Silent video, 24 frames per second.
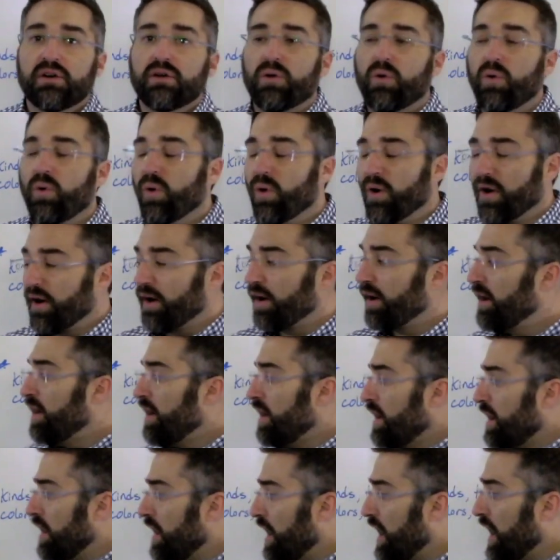Or
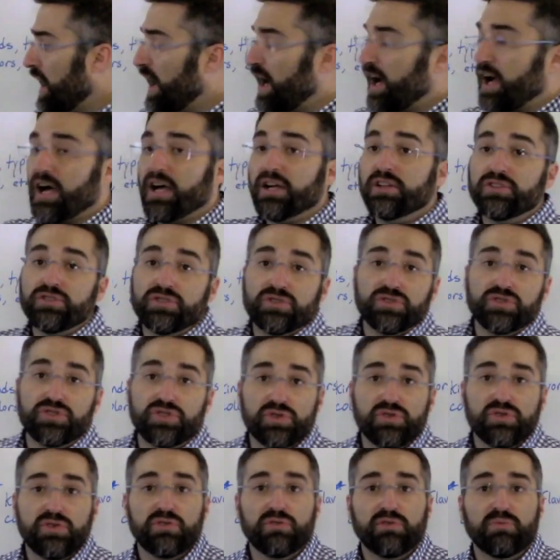
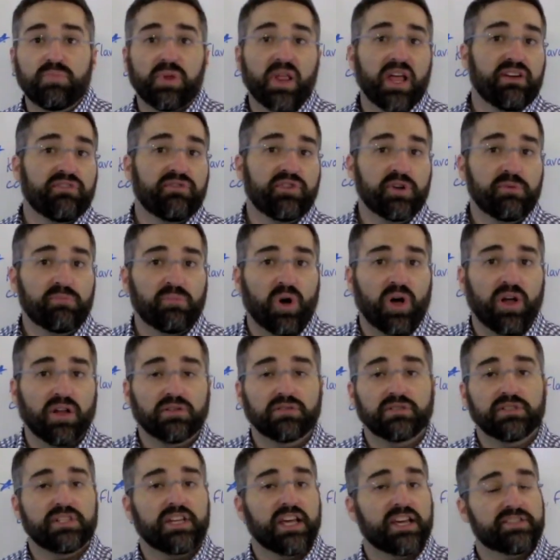do you play
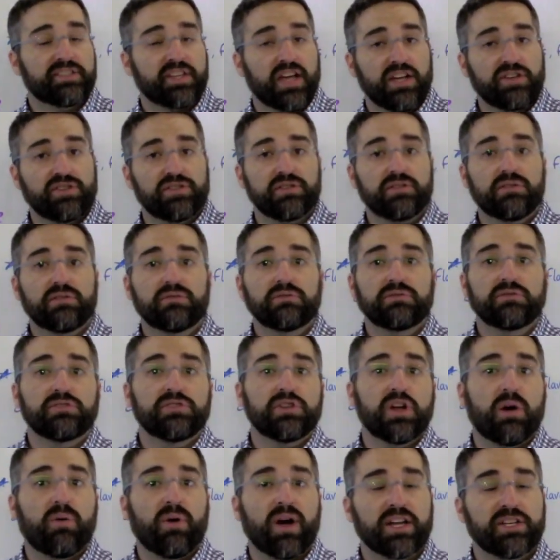football? Yes I do.
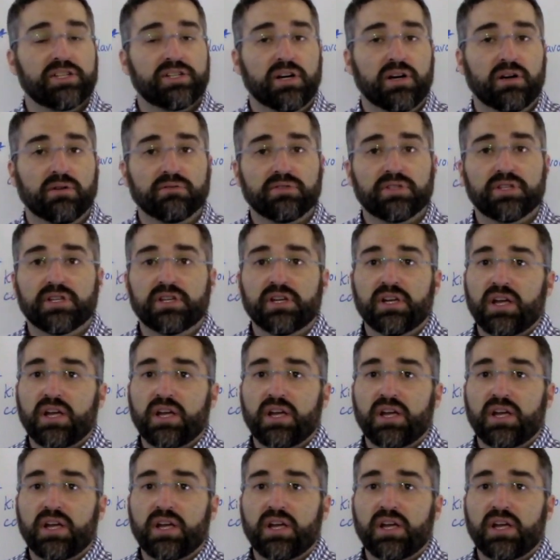No I don't.